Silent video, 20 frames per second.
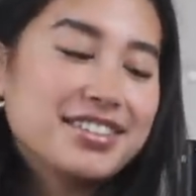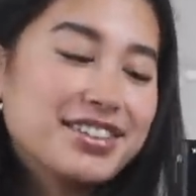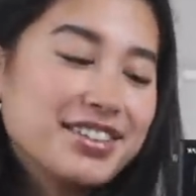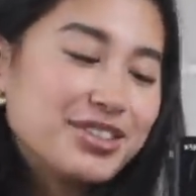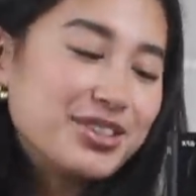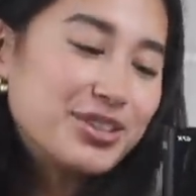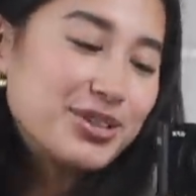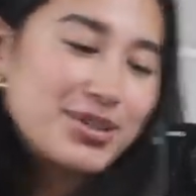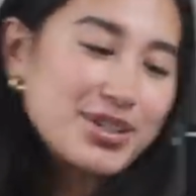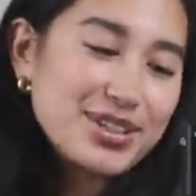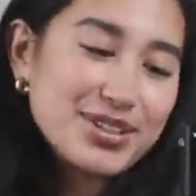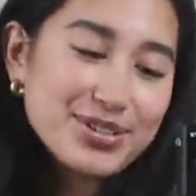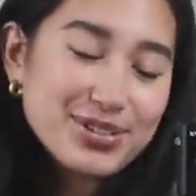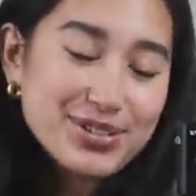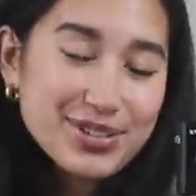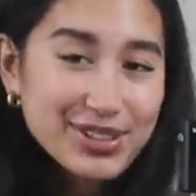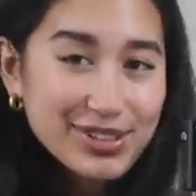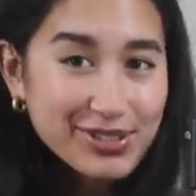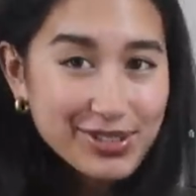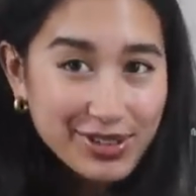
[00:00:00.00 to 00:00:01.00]
I know I don't
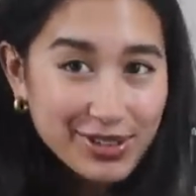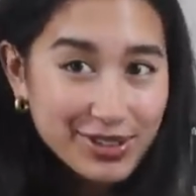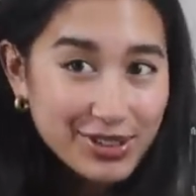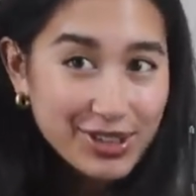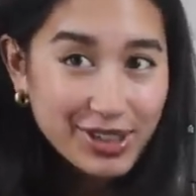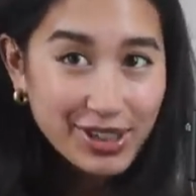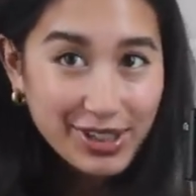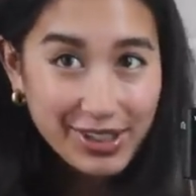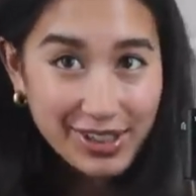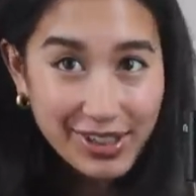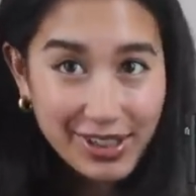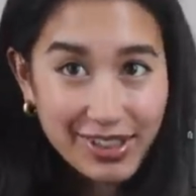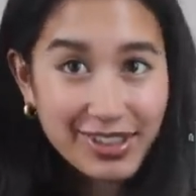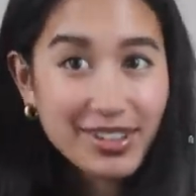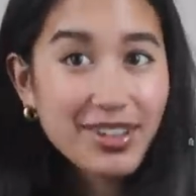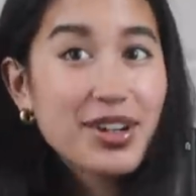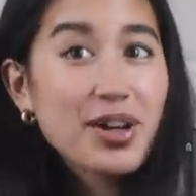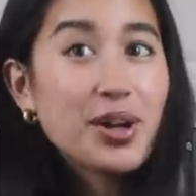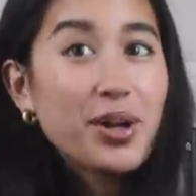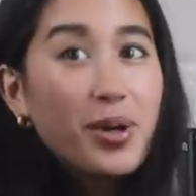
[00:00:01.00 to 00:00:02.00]
need another jacket
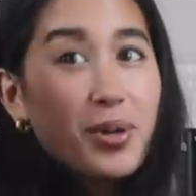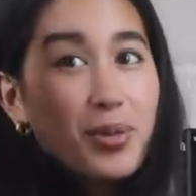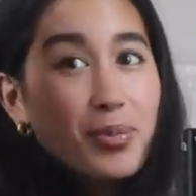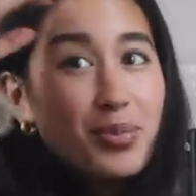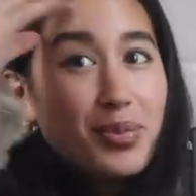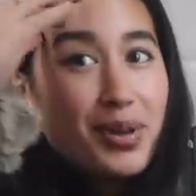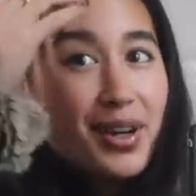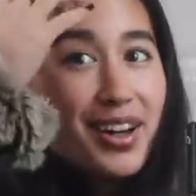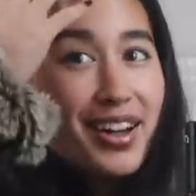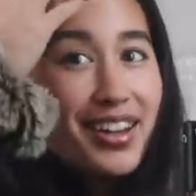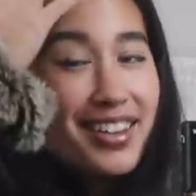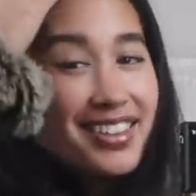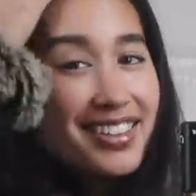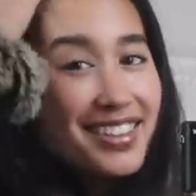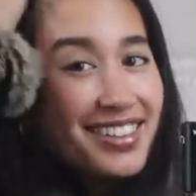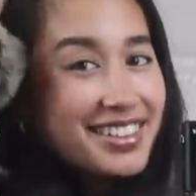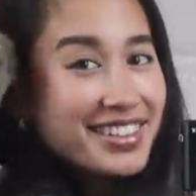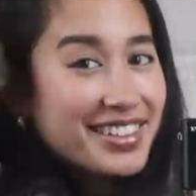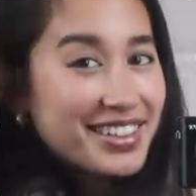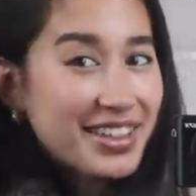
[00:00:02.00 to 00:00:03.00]
but
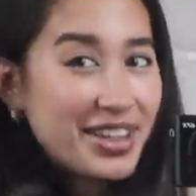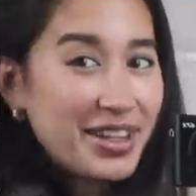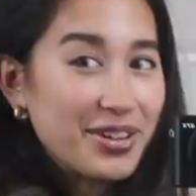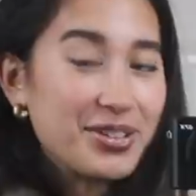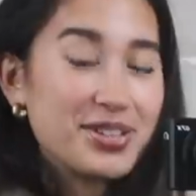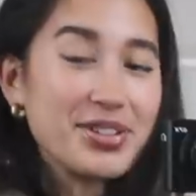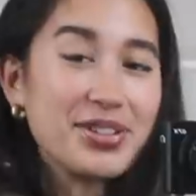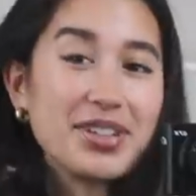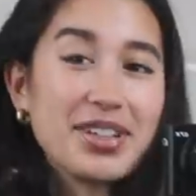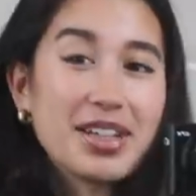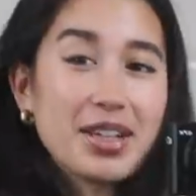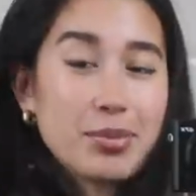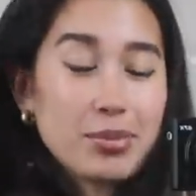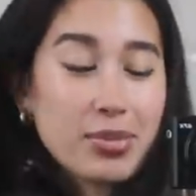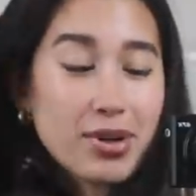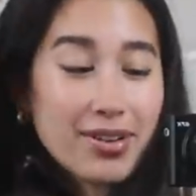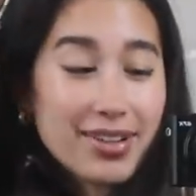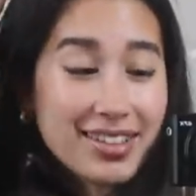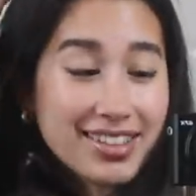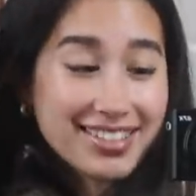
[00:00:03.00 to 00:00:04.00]
it was only 8
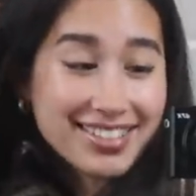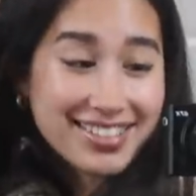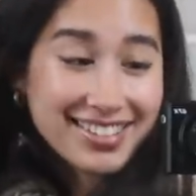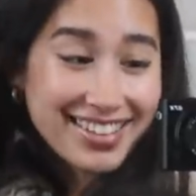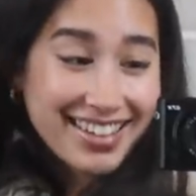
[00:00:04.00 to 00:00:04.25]
pounds